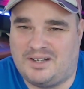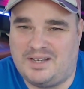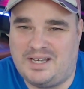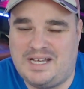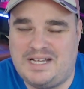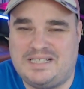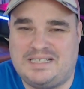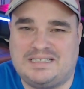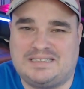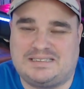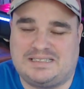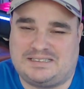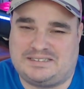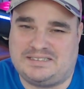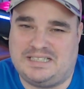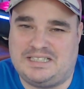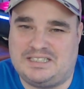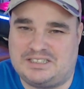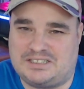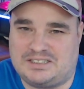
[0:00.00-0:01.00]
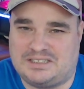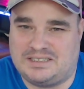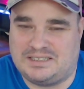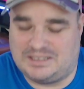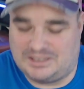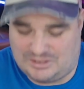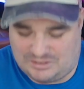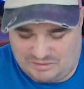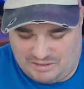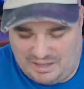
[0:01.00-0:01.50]
It is
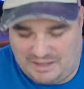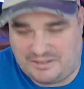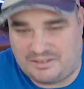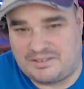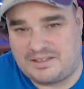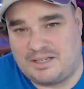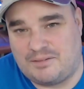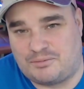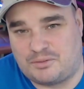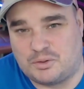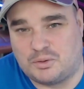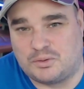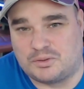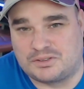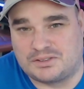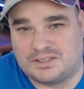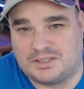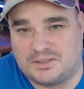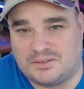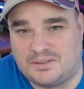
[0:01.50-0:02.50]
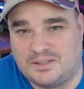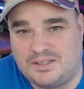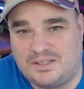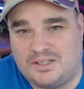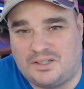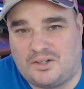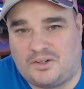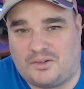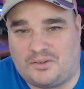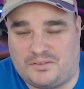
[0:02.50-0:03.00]
essentially Grand Theft Auto
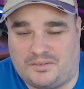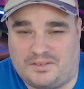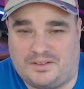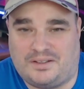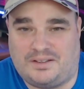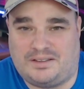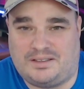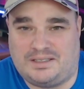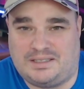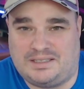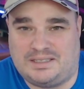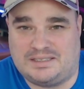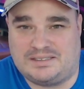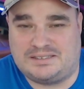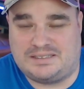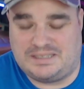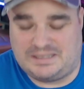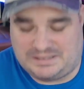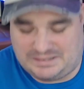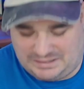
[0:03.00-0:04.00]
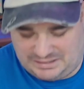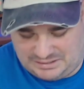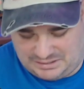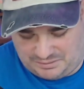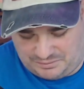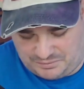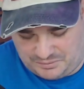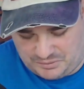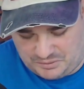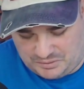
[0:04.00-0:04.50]
on the
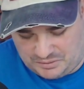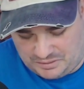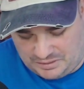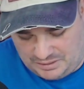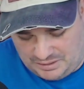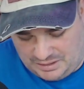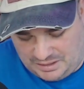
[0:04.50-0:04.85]
C64.